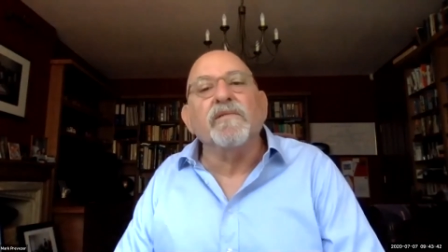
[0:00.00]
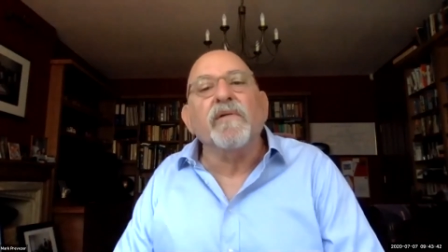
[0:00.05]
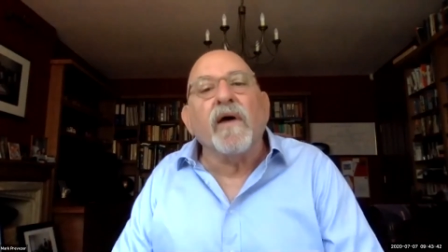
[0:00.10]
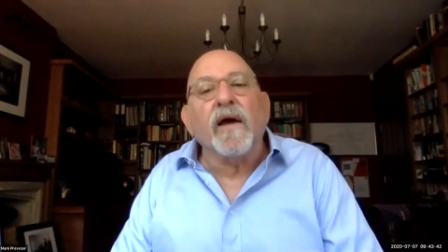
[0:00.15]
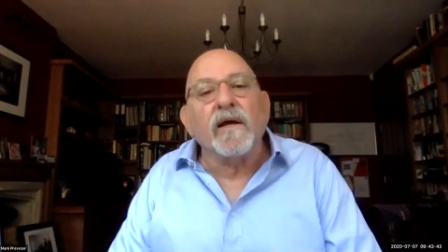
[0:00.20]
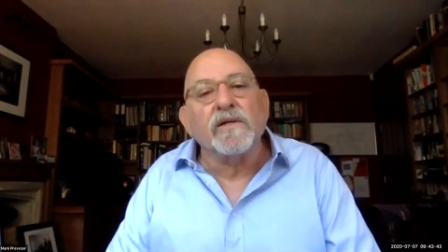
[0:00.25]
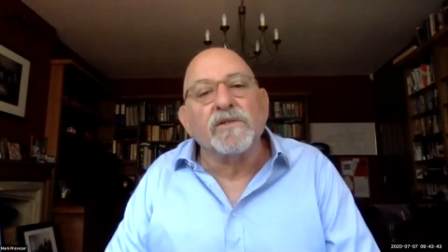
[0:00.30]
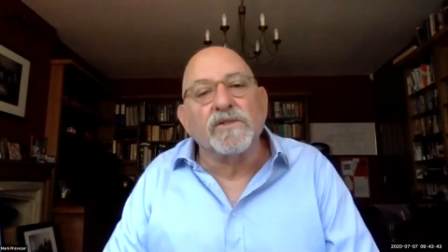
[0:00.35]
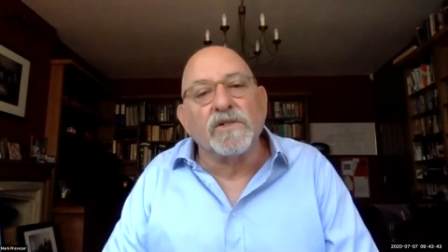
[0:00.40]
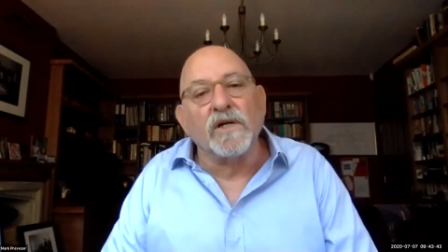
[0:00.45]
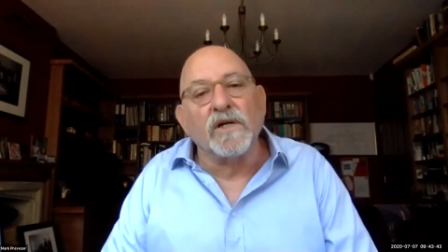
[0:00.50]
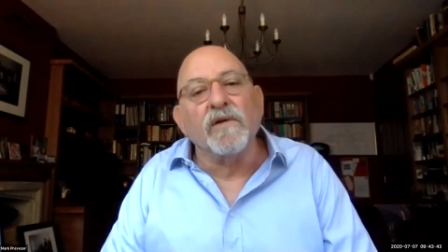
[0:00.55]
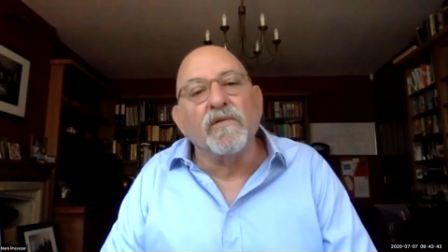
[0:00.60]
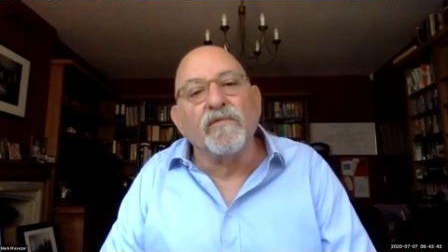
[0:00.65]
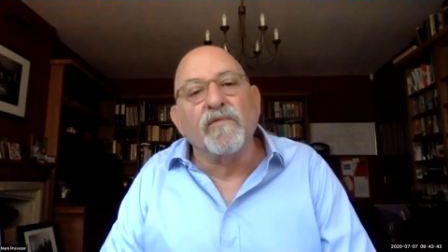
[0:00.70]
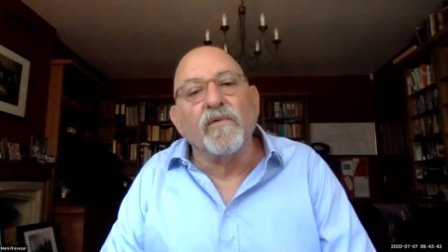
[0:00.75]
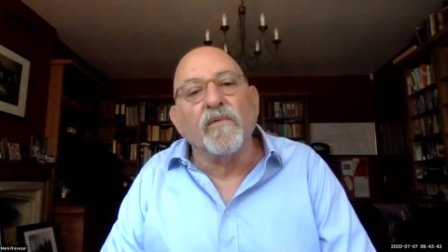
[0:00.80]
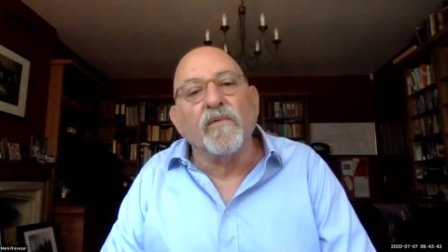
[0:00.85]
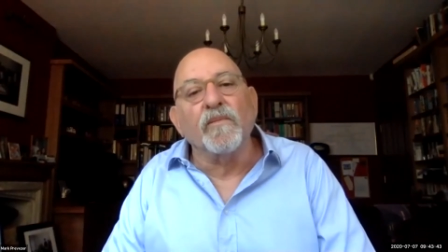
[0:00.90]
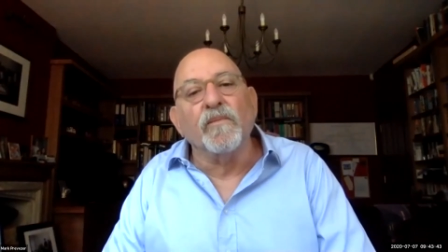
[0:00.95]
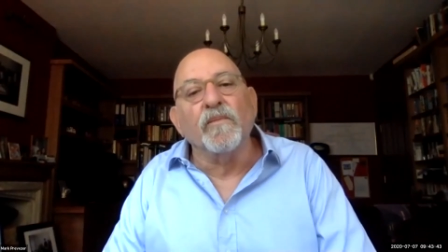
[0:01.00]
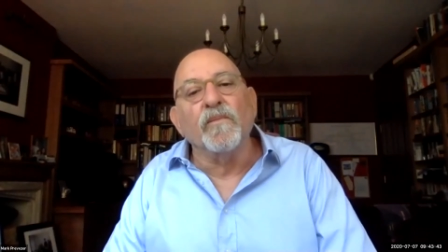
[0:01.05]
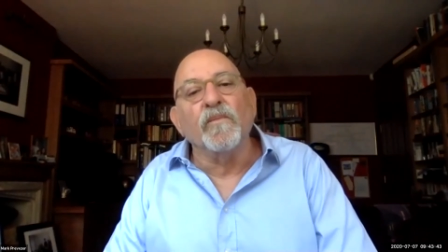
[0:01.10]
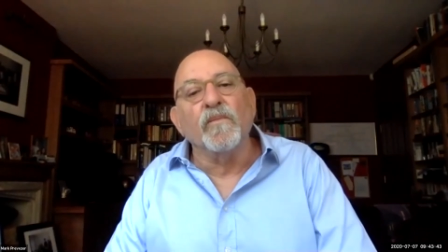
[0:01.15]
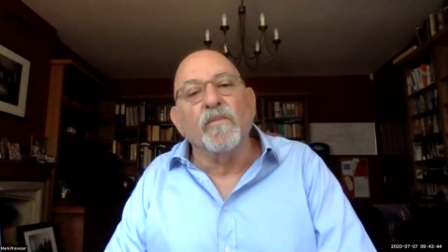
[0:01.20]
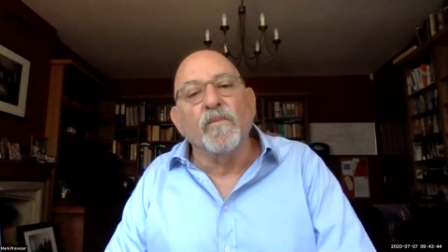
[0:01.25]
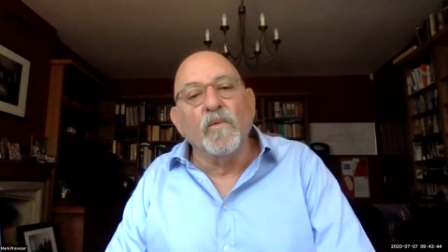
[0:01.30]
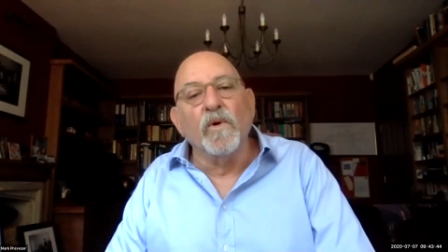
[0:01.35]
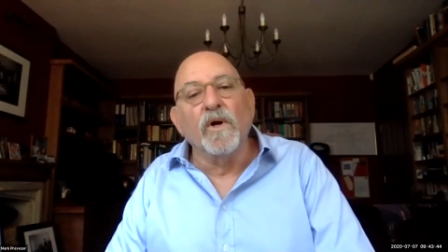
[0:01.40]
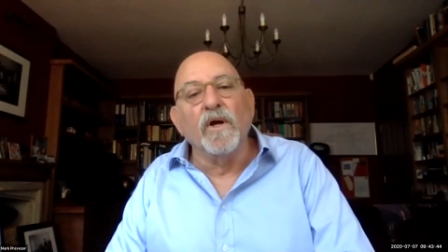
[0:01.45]
actually, from
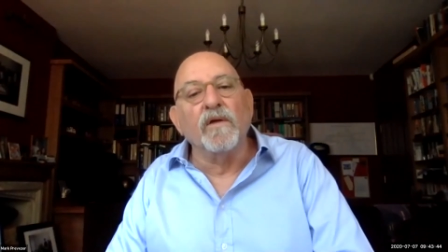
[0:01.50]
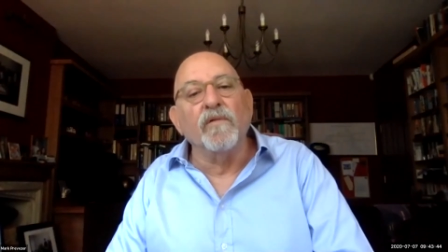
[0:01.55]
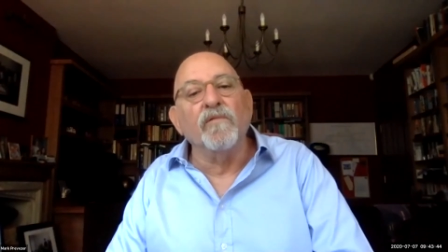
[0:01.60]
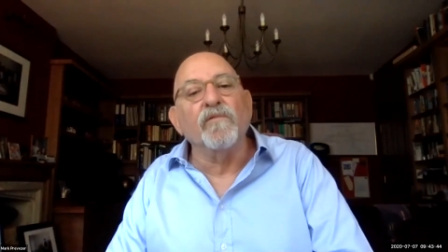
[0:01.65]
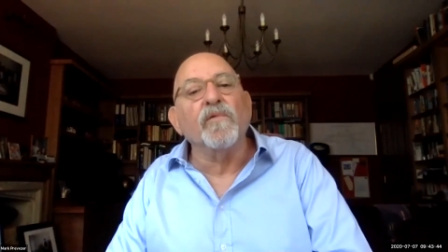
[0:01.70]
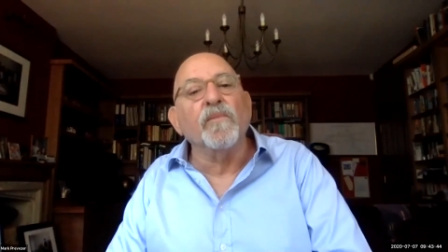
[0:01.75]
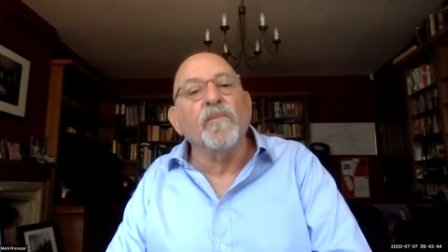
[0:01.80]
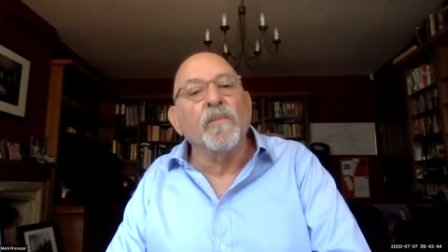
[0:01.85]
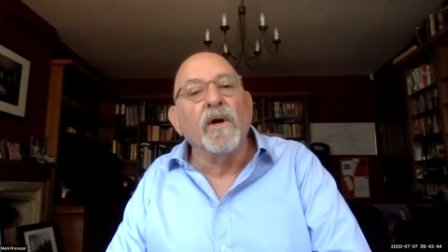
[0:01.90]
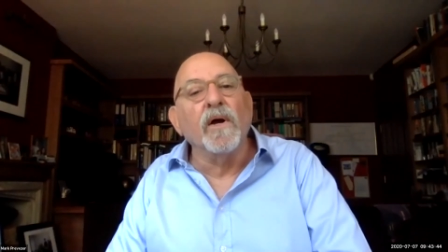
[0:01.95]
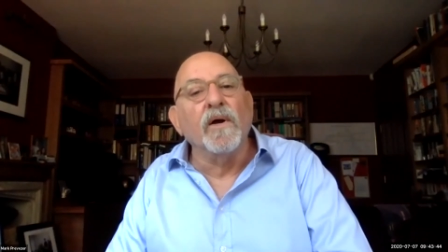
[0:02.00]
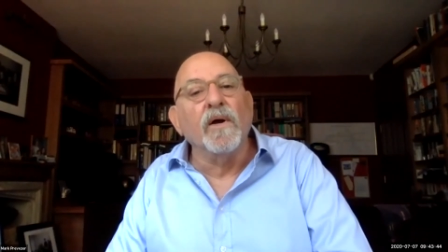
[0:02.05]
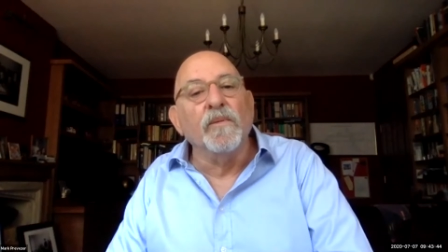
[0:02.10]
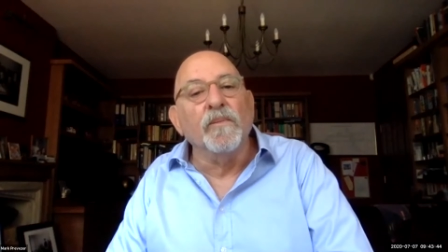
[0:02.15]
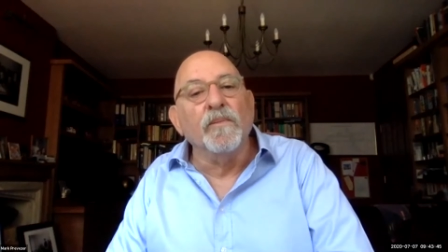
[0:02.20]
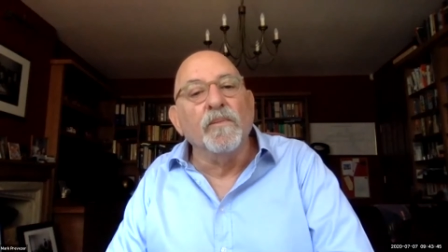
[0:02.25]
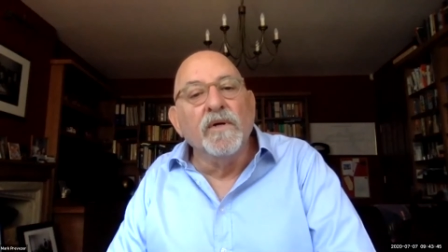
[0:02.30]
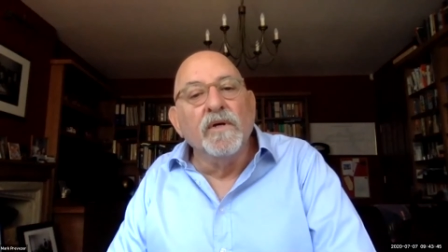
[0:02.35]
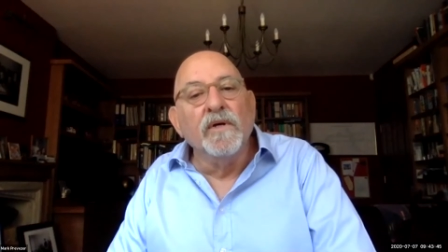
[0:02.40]
working from home,